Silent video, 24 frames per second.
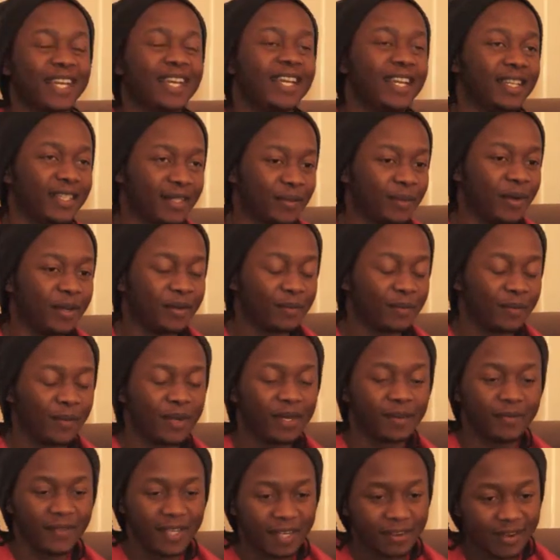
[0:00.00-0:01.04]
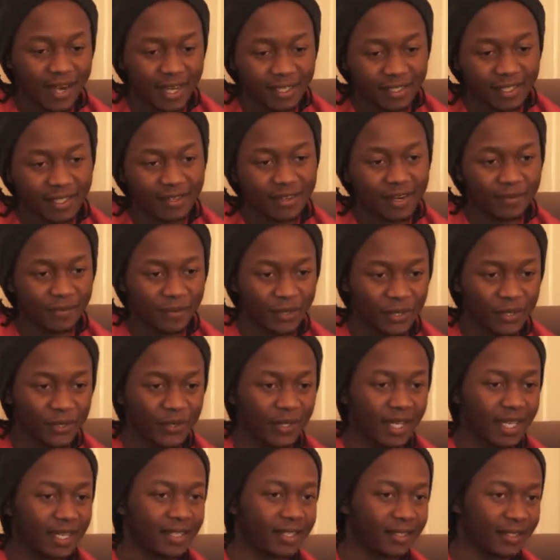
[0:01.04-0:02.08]
It's one of the criteria for you to
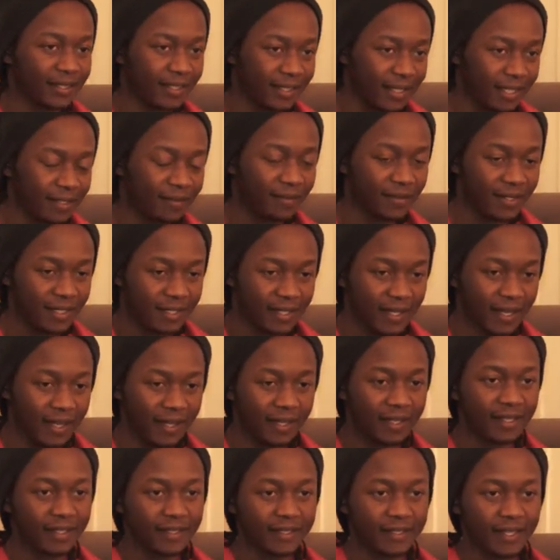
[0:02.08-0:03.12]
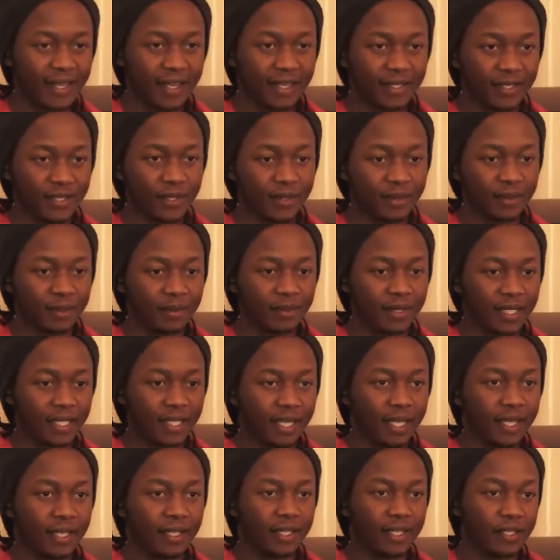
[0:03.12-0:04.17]
get a student visa is that you
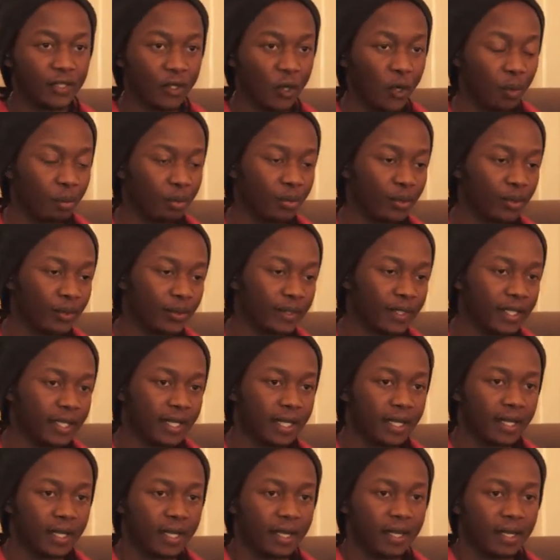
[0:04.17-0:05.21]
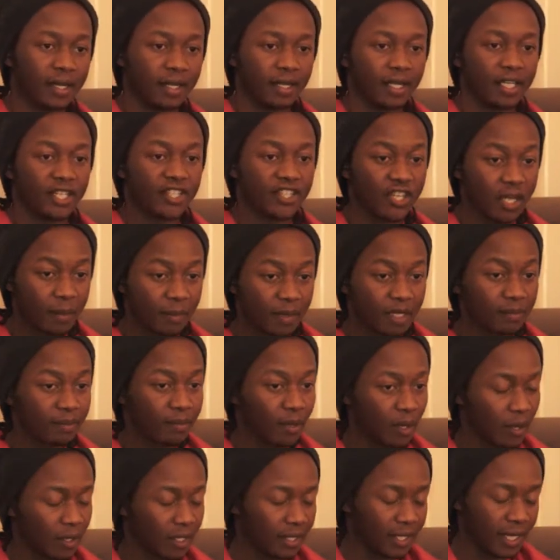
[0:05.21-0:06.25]
need to open a German
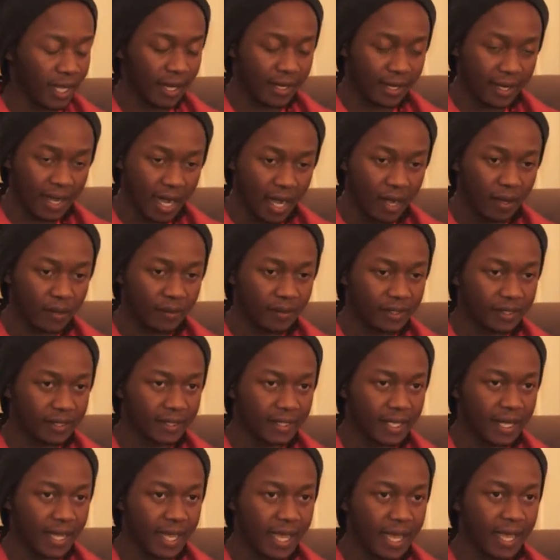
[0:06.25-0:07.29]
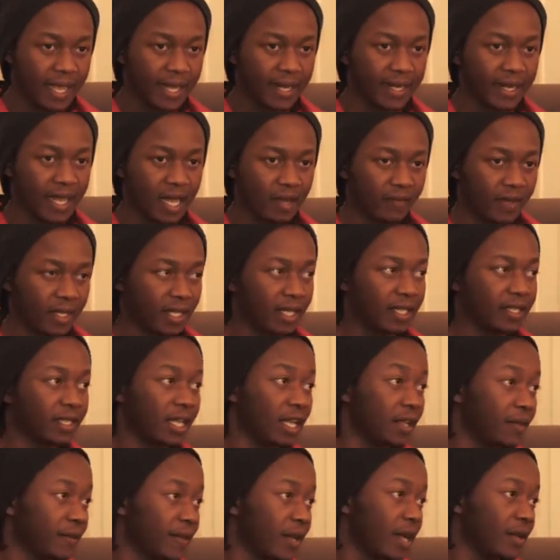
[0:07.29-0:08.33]
block account and have at least
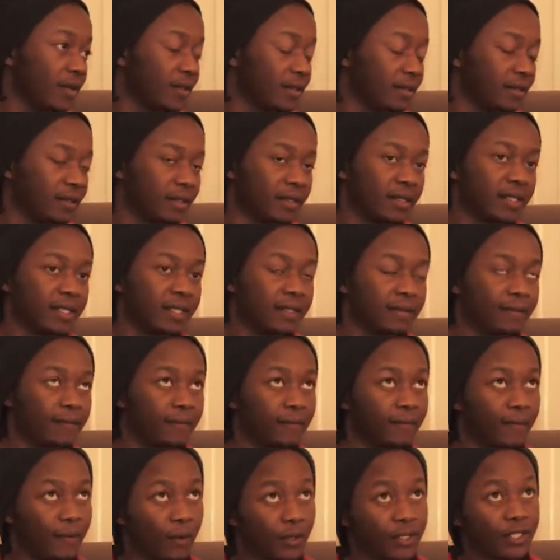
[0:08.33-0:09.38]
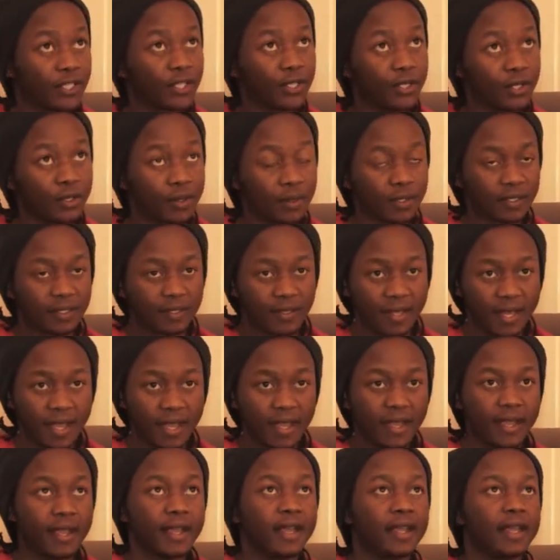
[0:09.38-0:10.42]
8,040 euros
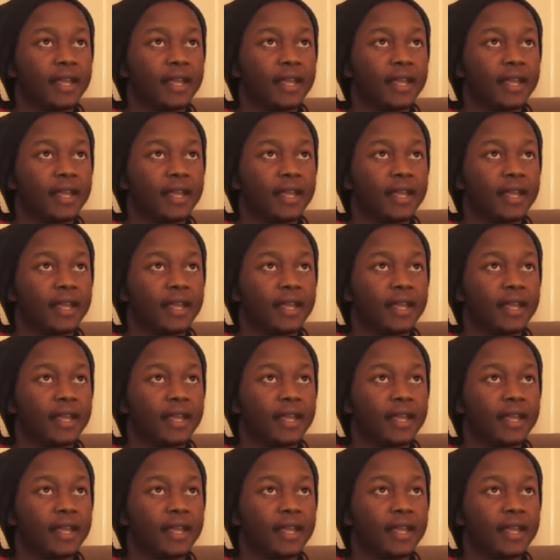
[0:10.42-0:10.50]
there,